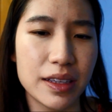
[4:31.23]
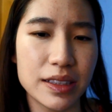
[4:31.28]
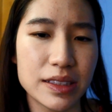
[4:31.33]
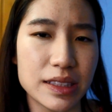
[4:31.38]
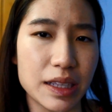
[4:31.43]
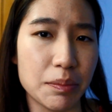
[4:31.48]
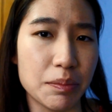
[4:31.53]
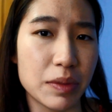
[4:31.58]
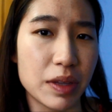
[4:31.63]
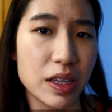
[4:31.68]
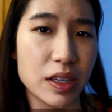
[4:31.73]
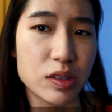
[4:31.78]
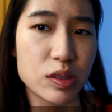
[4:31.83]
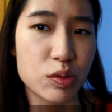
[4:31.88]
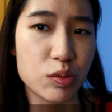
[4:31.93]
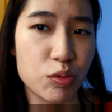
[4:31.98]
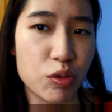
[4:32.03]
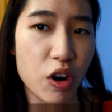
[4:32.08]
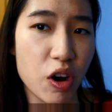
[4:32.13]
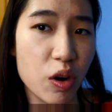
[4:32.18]

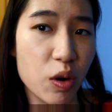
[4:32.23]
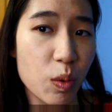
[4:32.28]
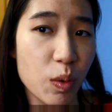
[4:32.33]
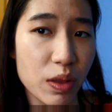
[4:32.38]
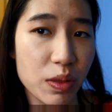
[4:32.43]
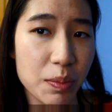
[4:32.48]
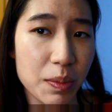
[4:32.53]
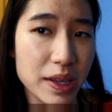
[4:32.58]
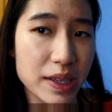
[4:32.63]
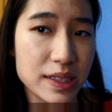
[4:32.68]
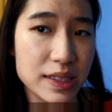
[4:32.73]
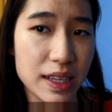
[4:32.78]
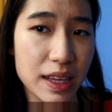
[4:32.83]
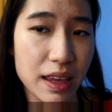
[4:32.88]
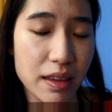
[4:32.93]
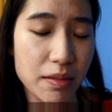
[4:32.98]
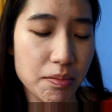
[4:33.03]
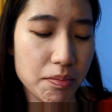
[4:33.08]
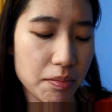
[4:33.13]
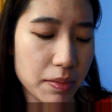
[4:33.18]
something's wrong with my
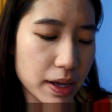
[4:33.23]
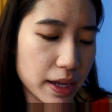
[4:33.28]
skin,